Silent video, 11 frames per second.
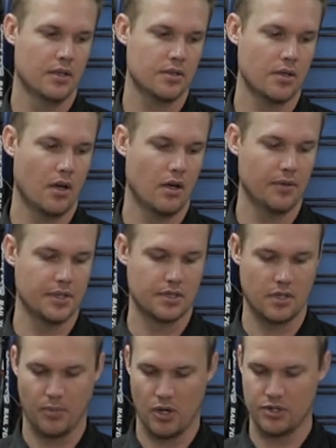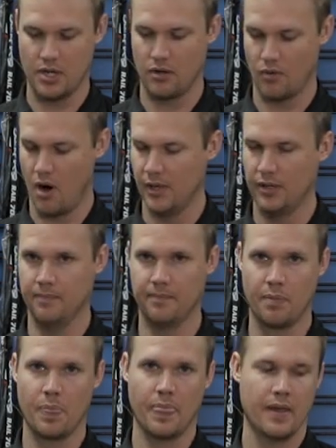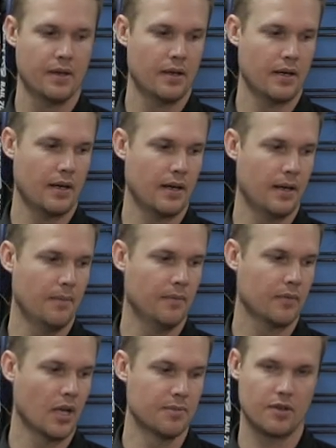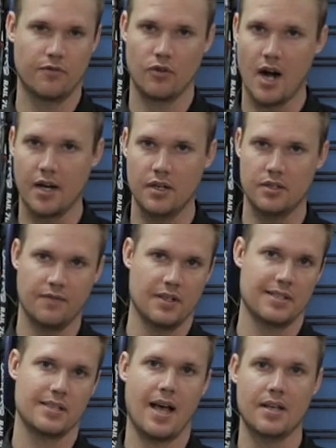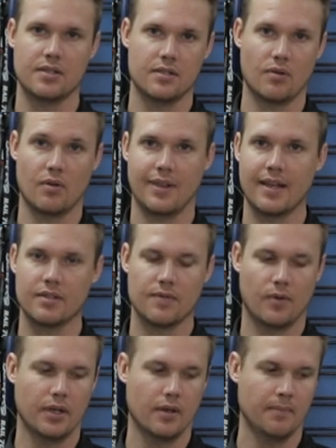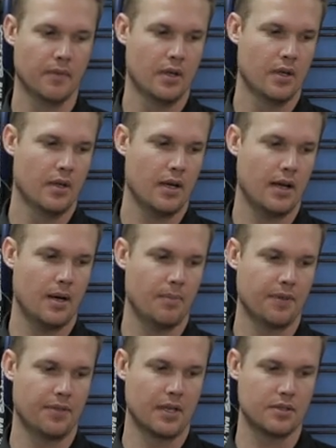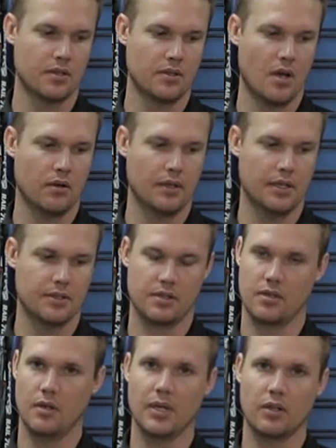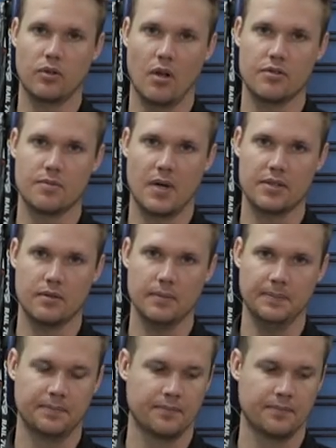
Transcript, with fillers: So this is a Beuchat grommet. Um, comes in a variety of different sizes or lengths for you. Uh, but the things to note is it's gonna be a closed muzzle.